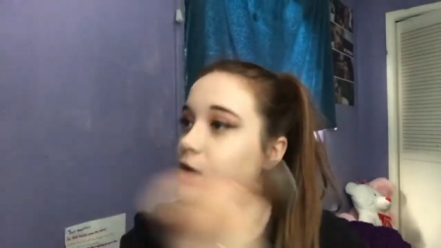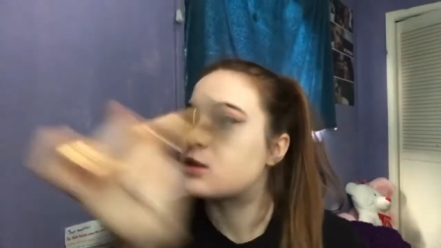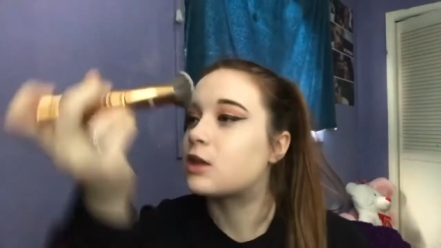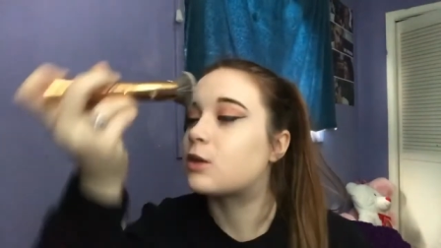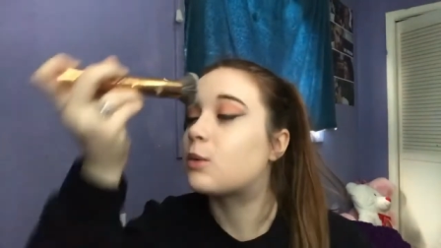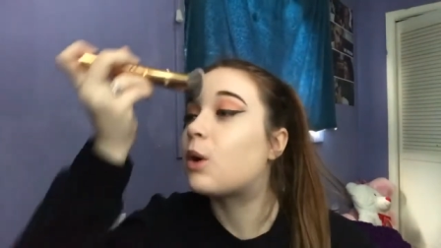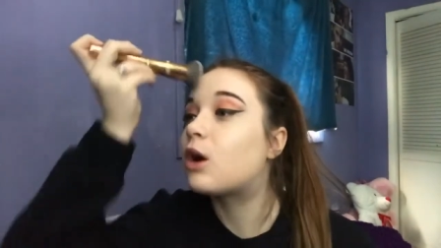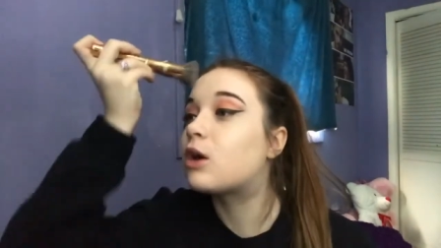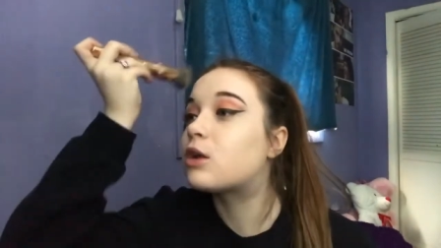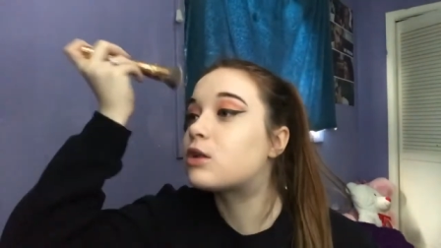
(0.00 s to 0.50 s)

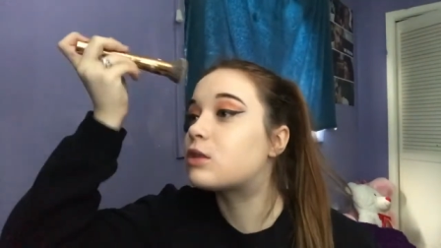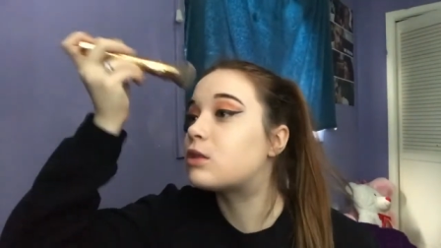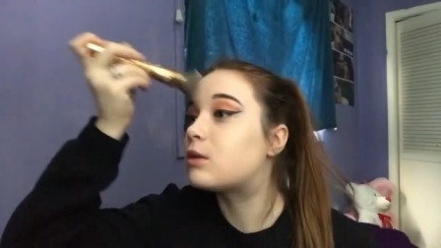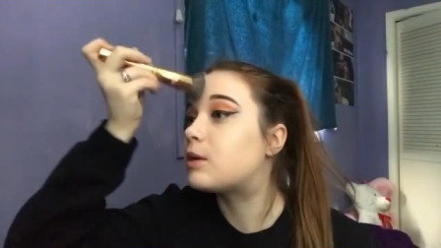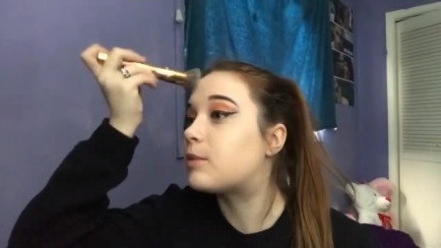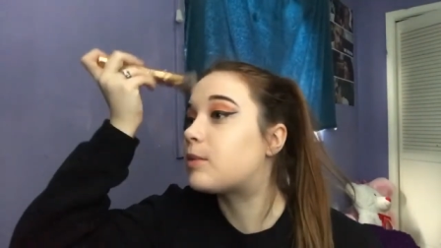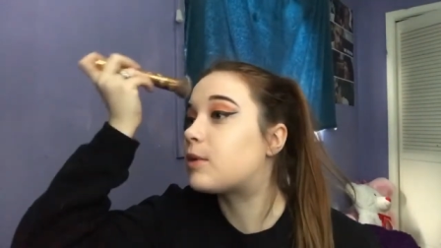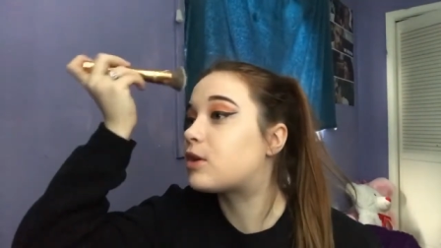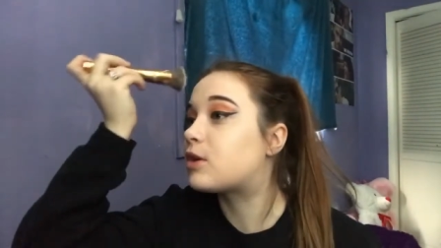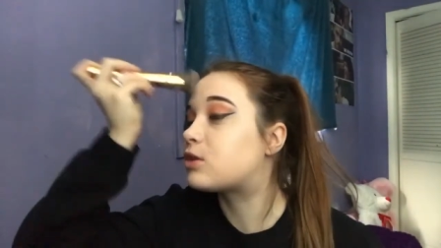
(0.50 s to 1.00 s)
So I washed
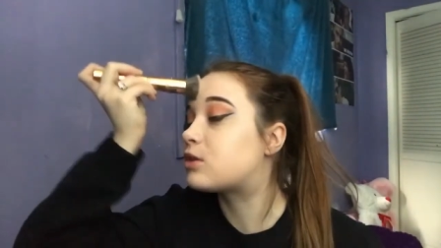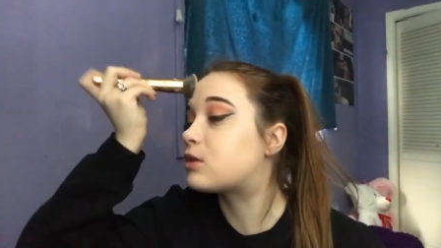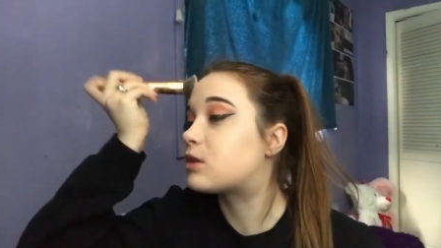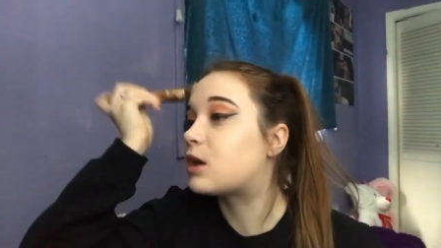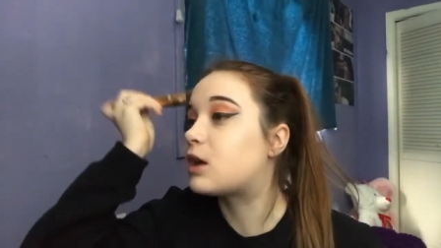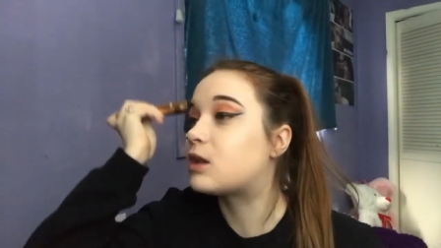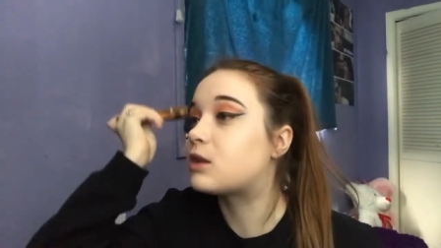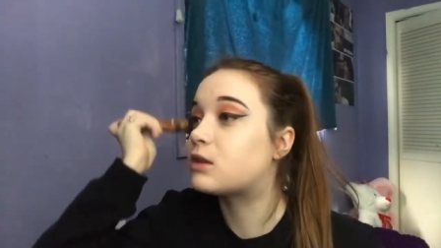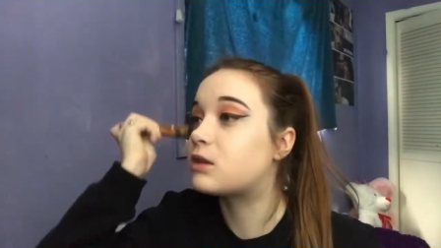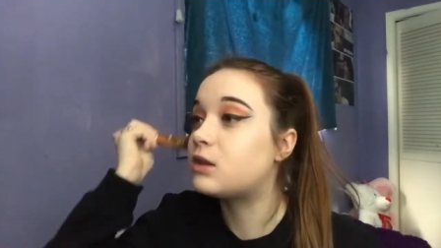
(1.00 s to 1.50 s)
my brushes
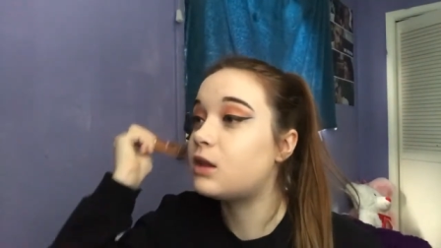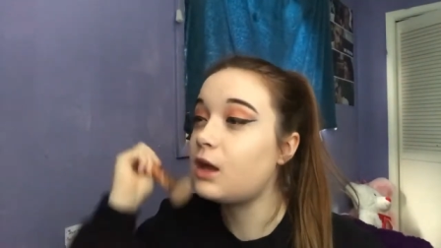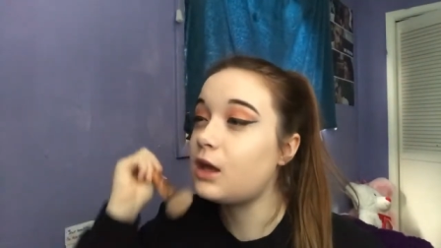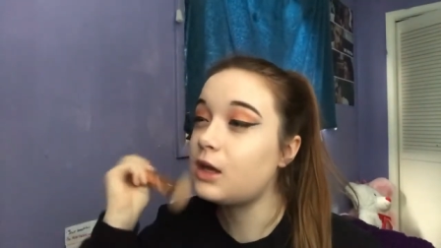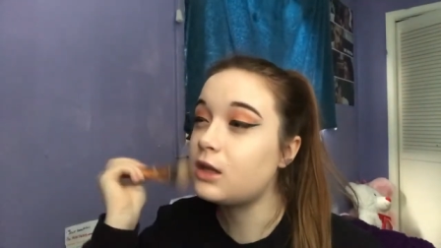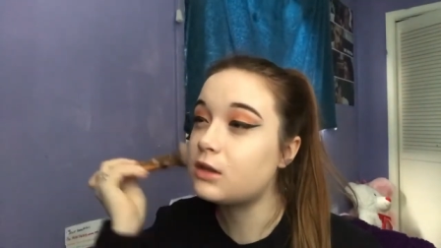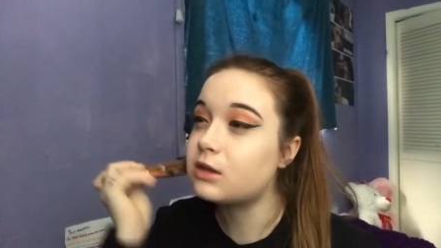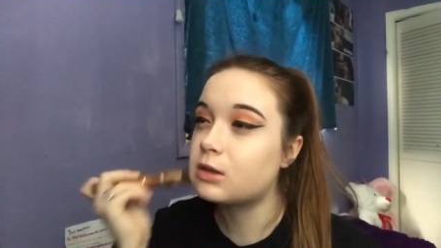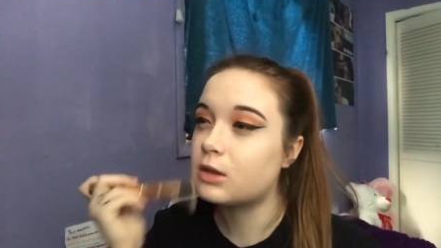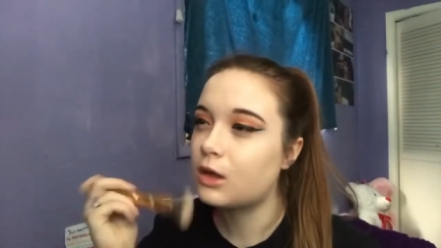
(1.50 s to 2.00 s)
last
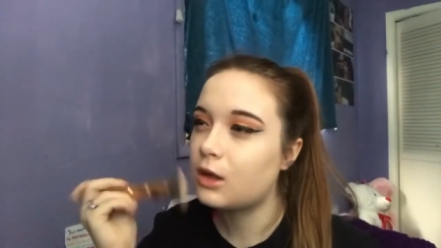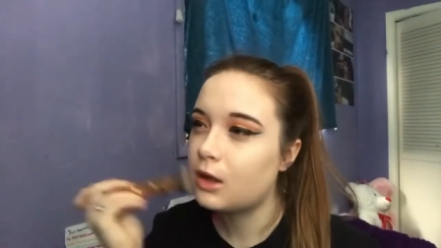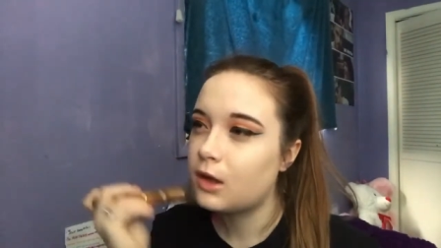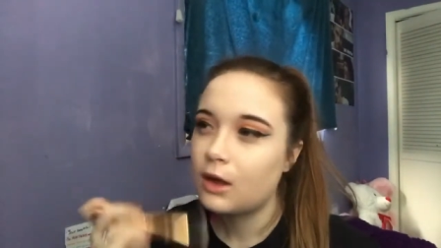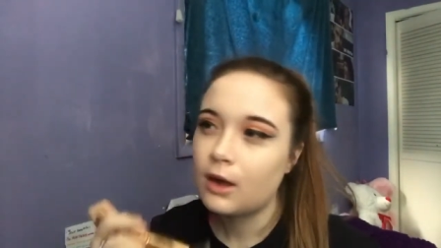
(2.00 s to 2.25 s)
night.